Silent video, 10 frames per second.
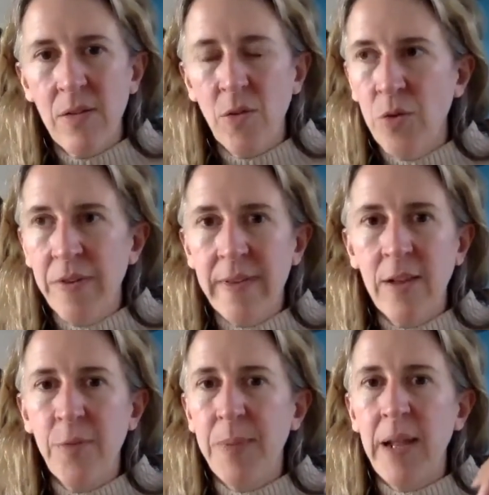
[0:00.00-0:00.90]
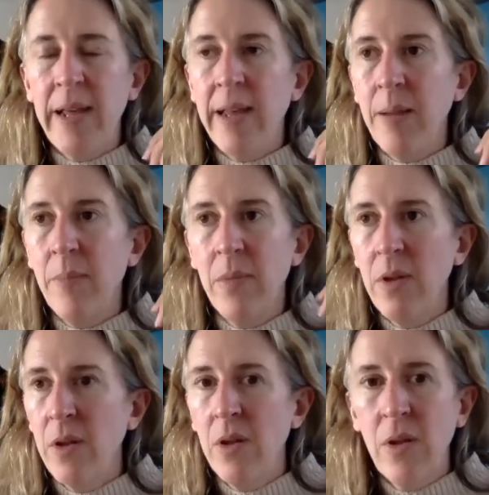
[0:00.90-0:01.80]
all self blame,
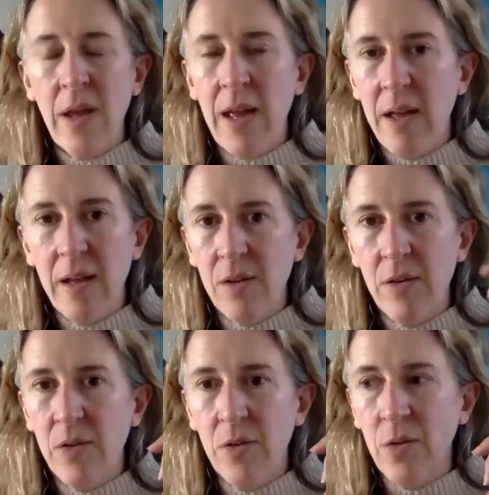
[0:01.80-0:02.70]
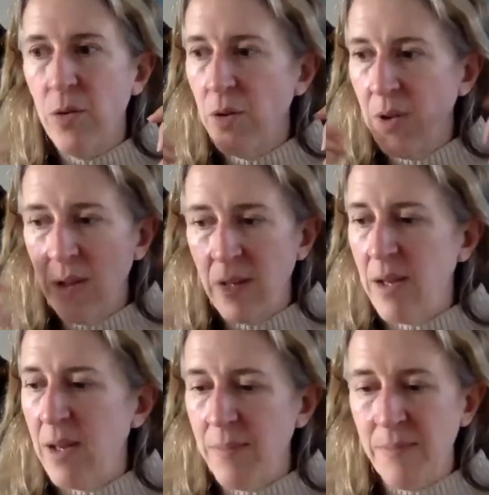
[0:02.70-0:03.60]
all
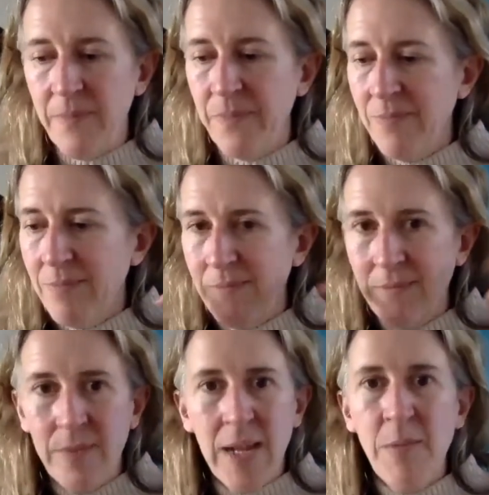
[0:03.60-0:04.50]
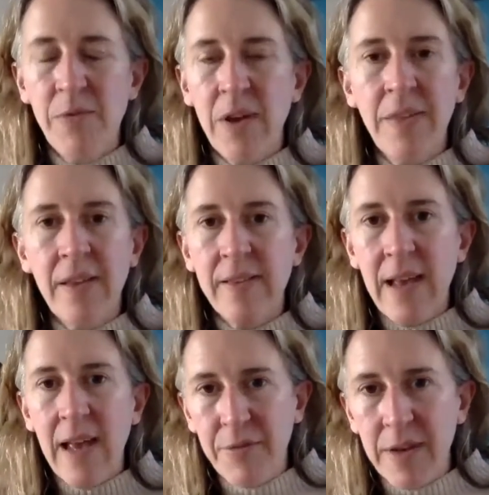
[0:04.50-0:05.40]
um, blame of others,
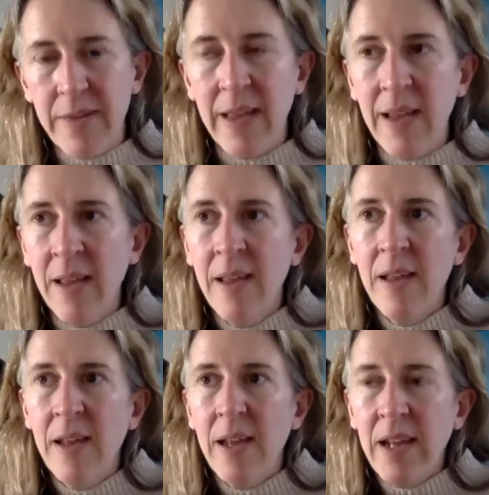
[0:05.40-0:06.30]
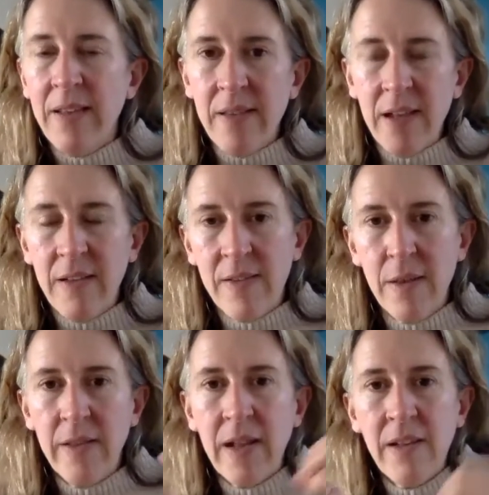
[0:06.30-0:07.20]
everything. It's it's
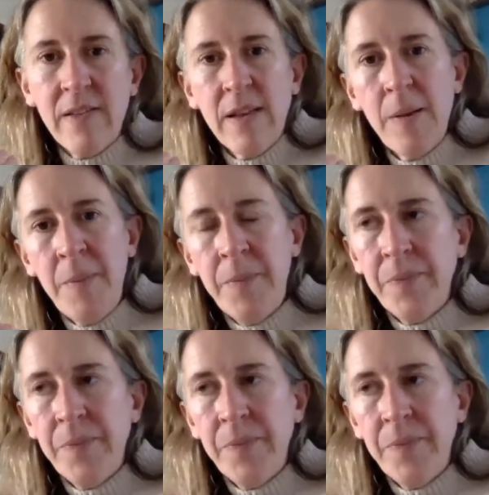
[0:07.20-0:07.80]
the, that's the